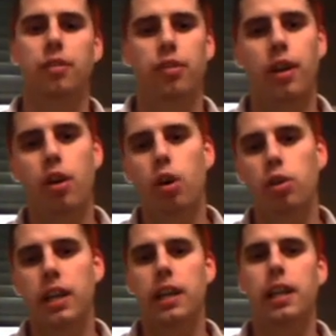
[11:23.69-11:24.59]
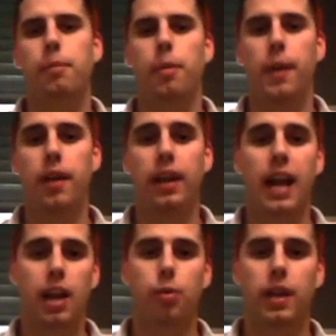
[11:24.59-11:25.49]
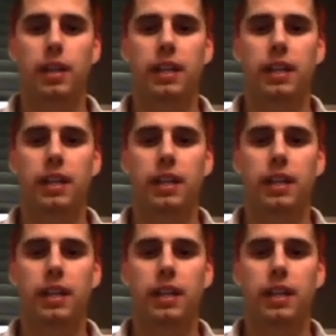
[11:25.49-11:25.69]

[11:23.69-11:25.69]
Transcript: throughout the whole year, they're preparing Halloween,